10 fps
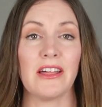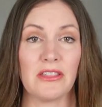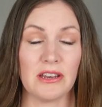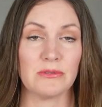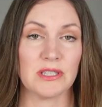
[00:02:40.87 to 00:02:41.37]
I
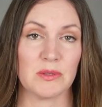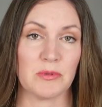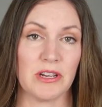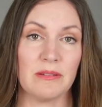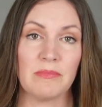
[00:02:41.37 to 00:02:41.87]
thought it was a
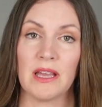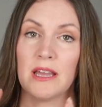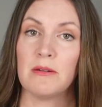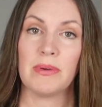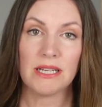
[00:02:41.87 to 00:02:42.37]
spring
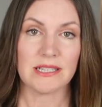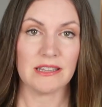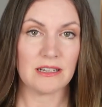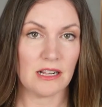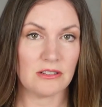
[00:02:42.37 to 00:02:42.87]
based
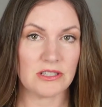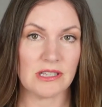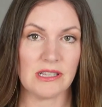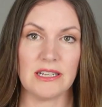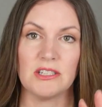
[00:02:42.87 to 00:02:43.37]
on the colors I
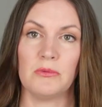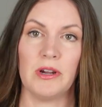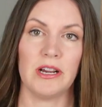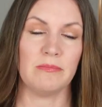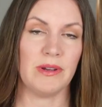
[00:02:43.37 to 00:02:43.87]
like to
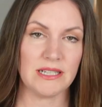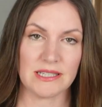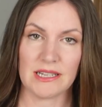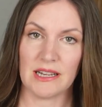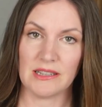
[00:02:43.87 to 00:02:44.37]
wear,
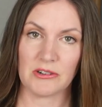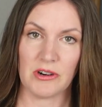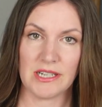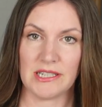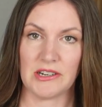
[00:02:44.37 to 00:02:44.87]
based on the
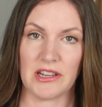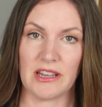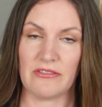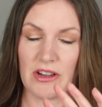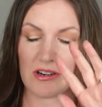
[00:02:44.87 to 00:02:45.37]

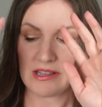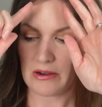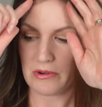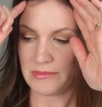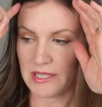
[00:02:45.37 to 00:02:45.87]
criteria I found on
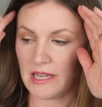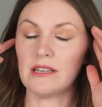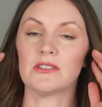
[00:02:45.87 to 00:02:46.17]
that website.